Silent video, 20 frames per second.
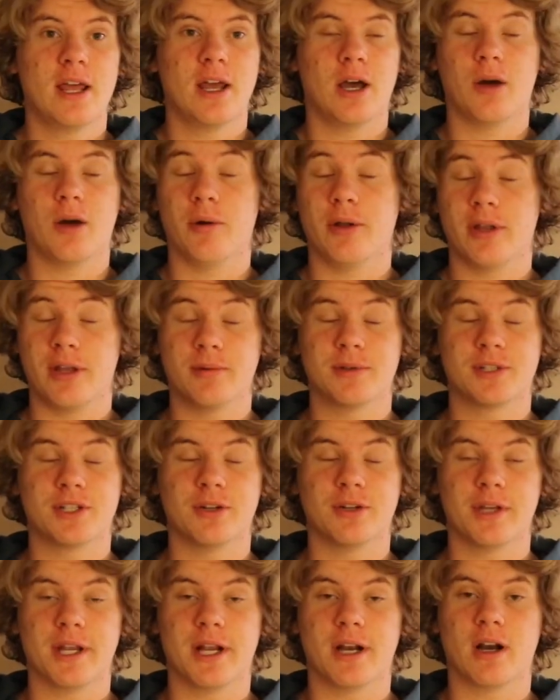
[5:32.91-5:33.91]
Oh, well, he was
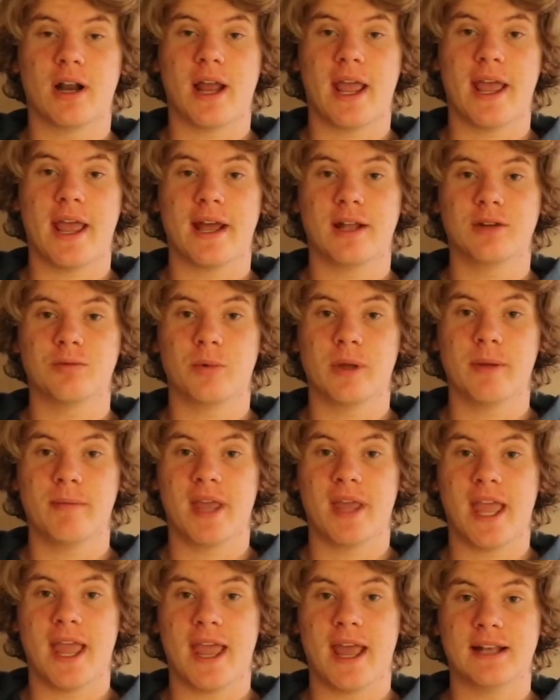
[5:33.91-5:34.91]
still here, and we
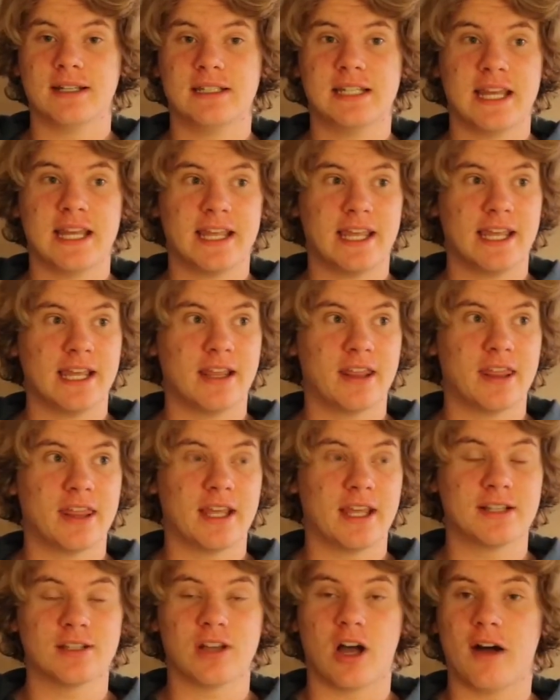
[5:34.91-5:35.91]
began taking
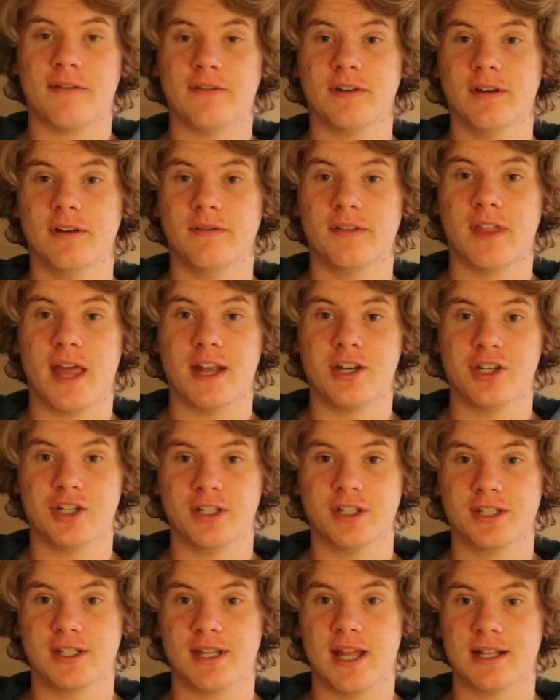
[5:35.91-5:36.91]
things off of the
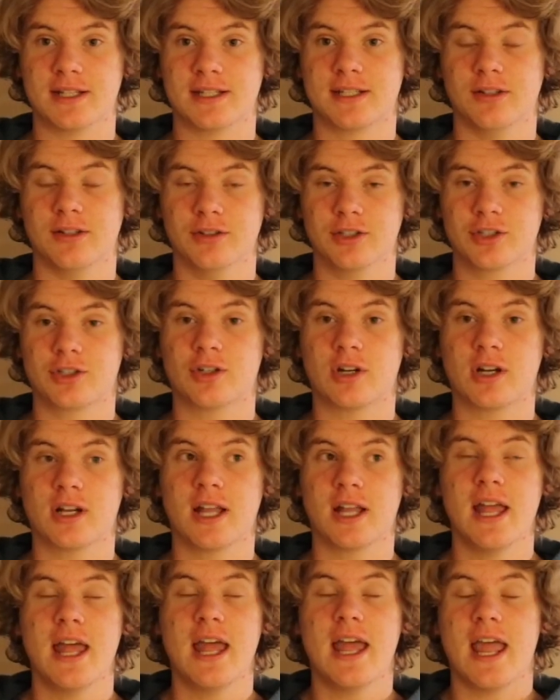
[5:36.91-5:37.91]
engines that's still in the
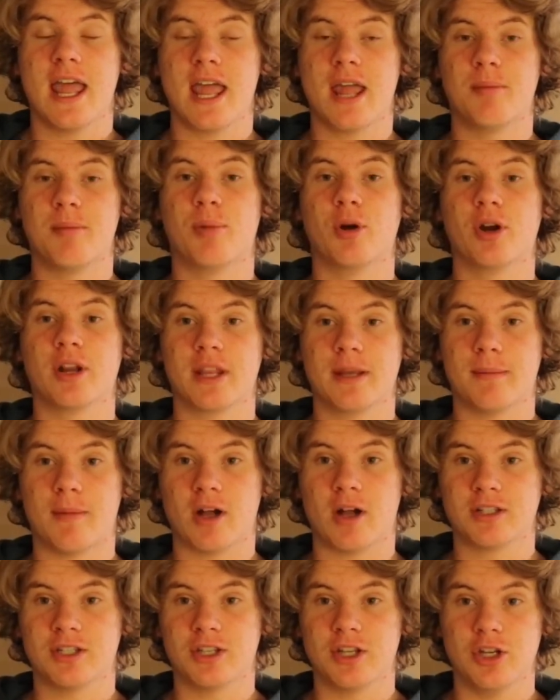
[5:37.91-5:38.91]
truck and putting them
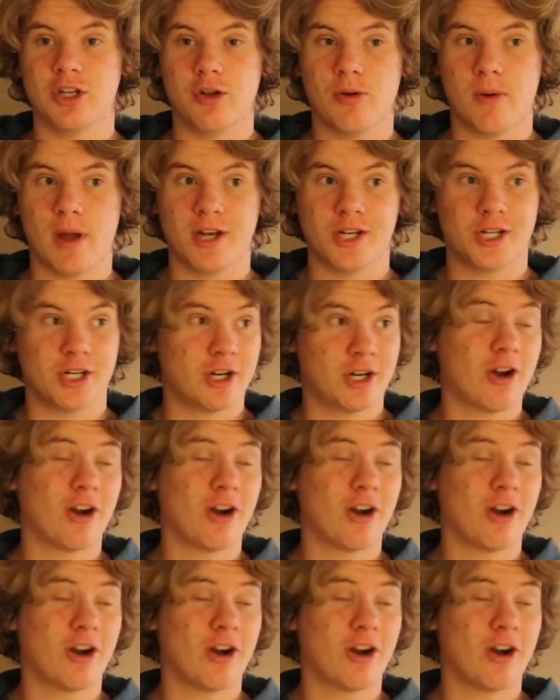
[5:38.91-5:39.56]
onto the new engine.